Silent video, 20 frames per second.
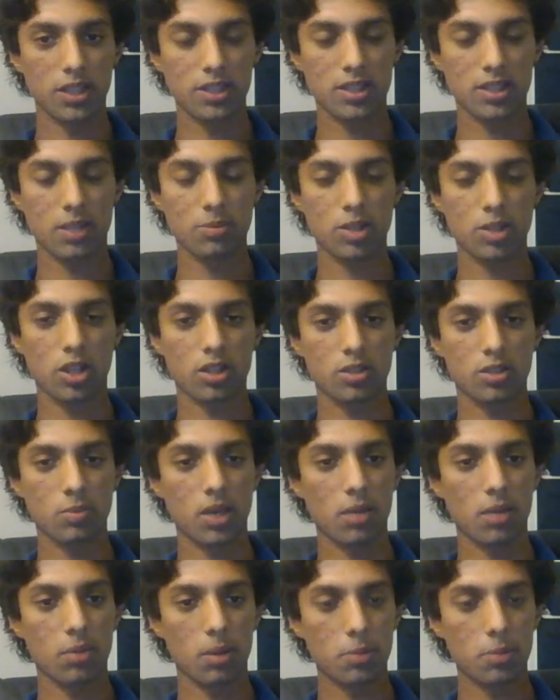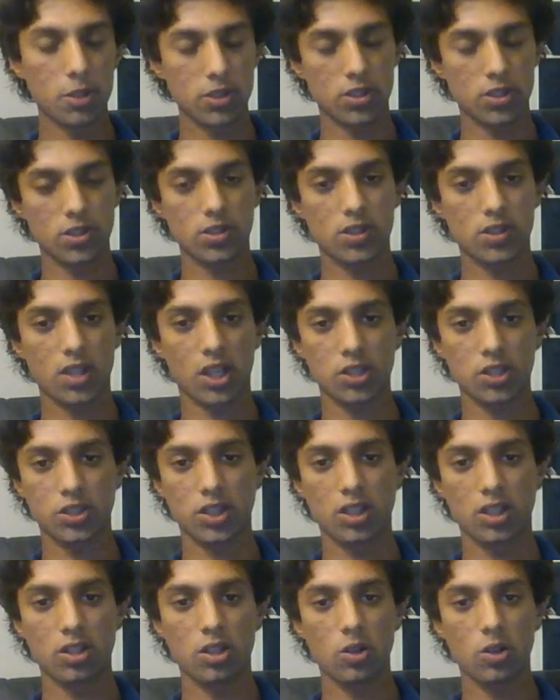please come talk to me on my poster
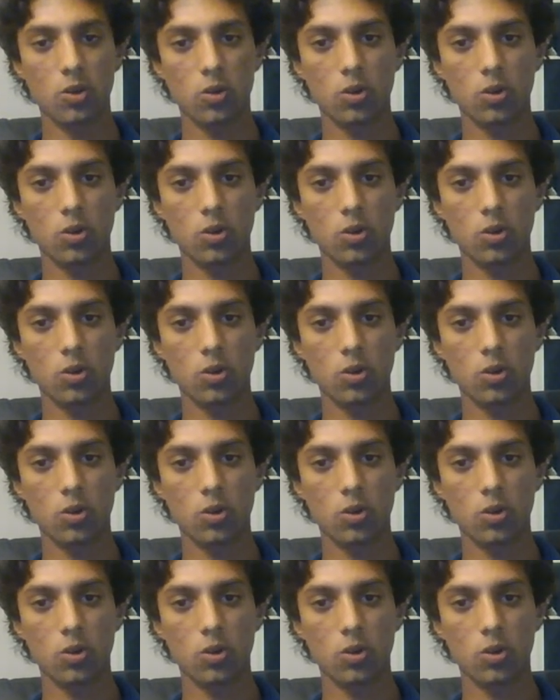session,